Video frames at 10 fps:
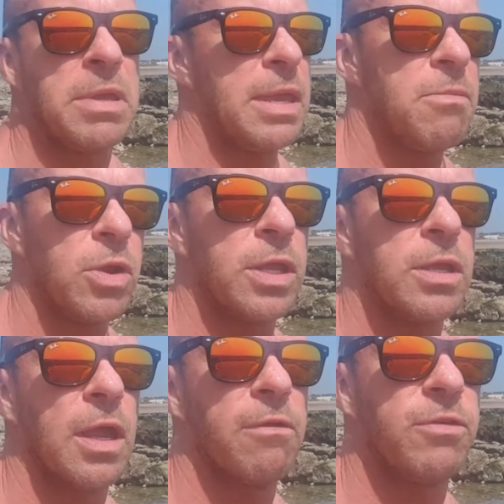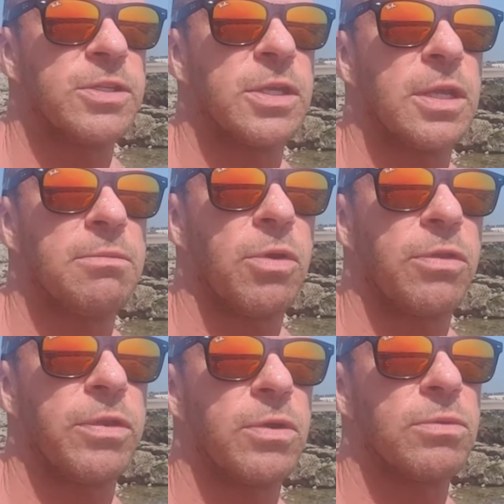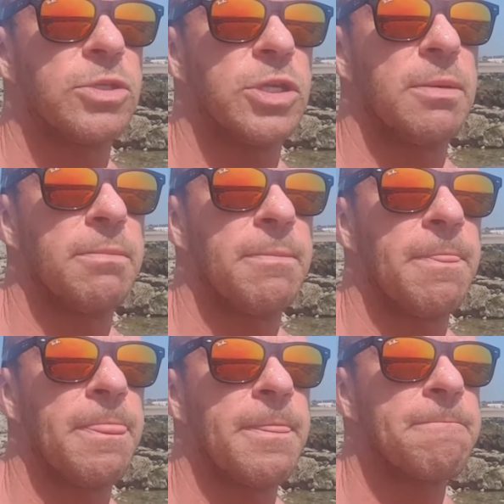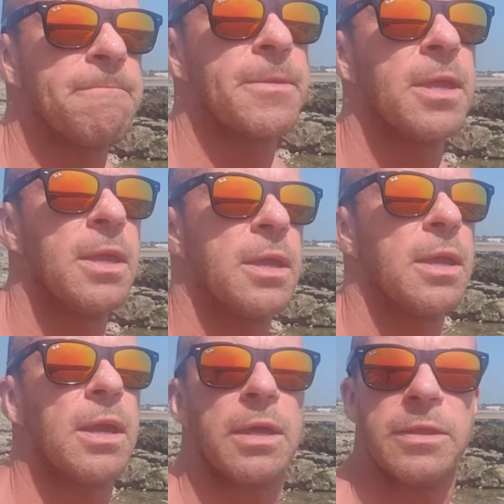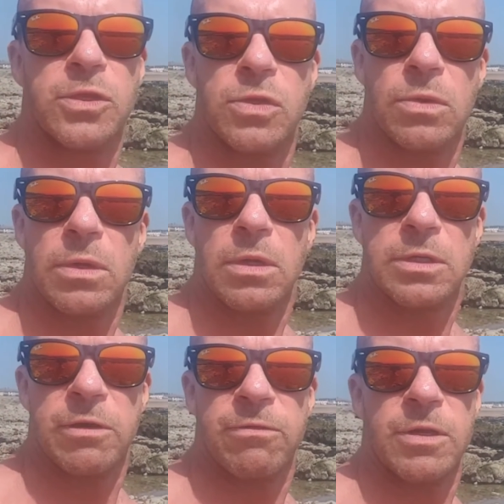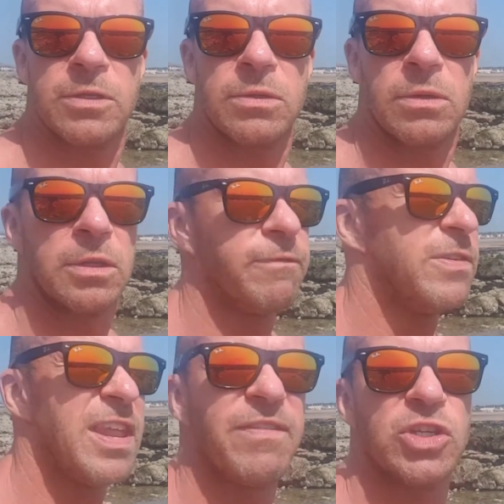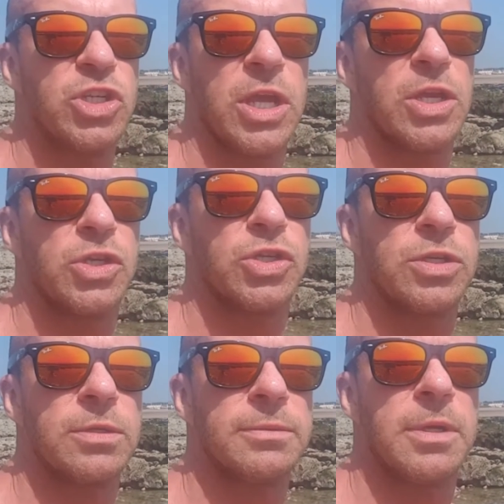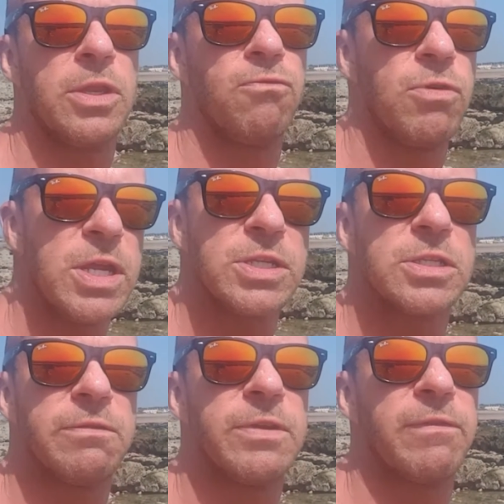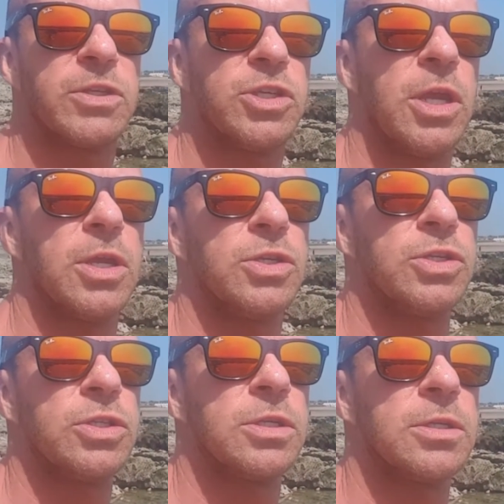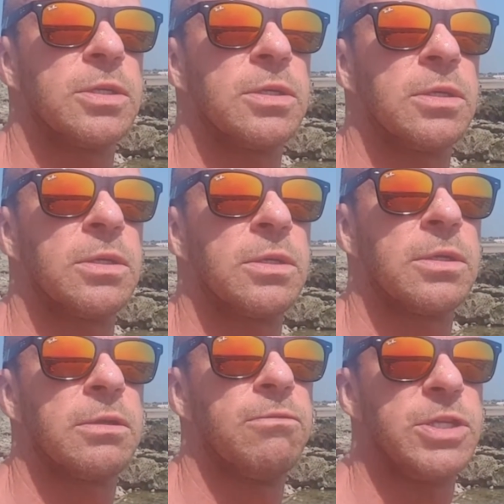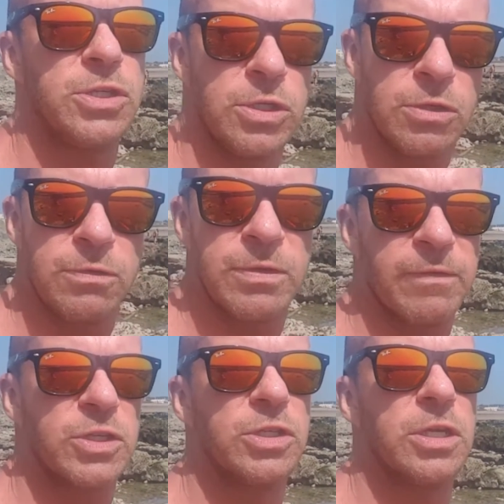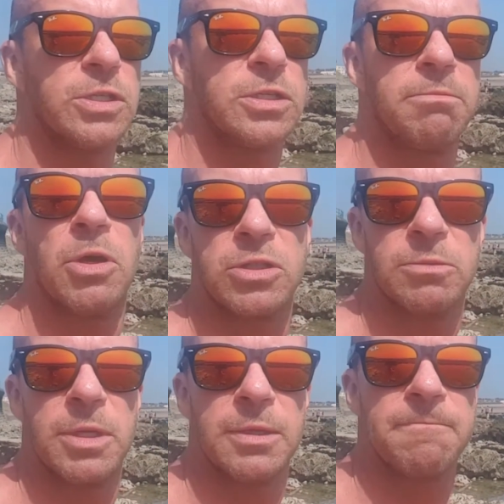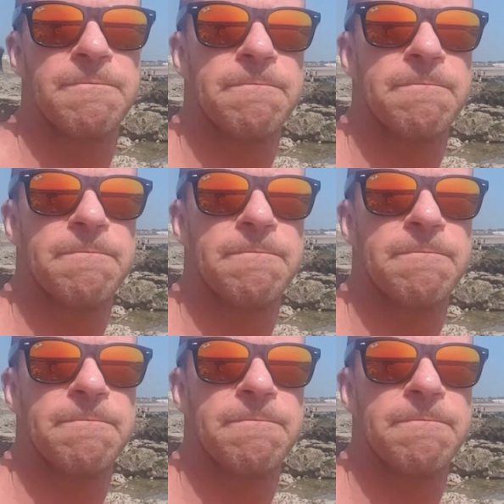pay money every single month to go to a gym, and they don't look different at all. They've never changed. And the reason they've never changed, the reason you've never changed, possibly,